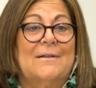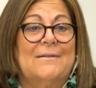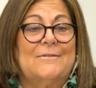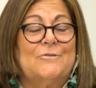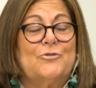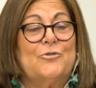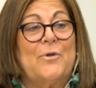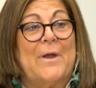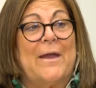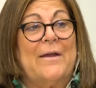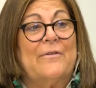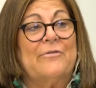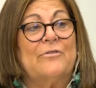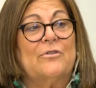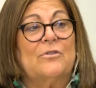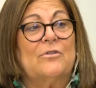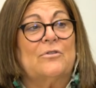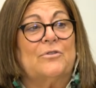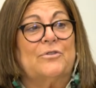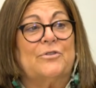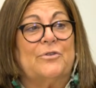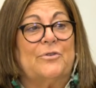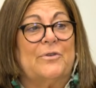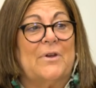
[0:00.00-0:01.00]
travel
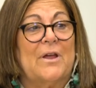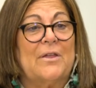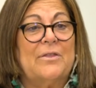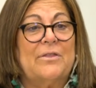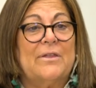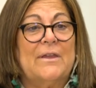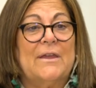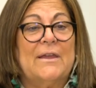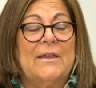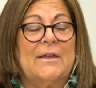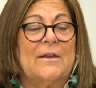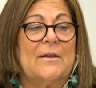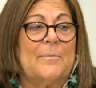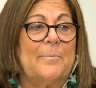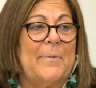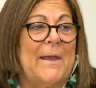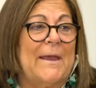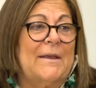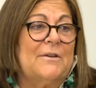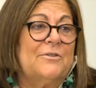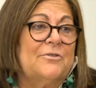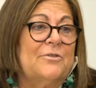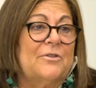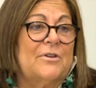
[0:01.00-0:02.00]
or do nothing, and a
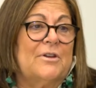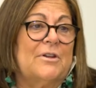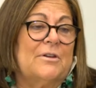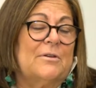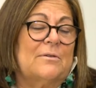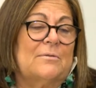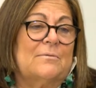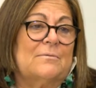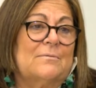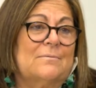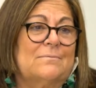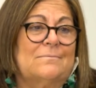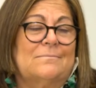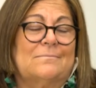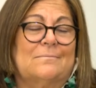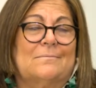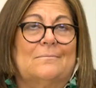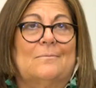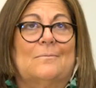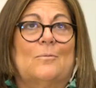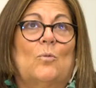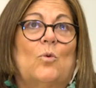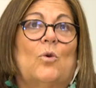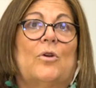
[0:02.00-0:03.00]
painter can
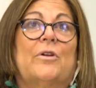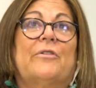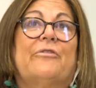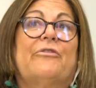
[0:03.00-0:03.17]
work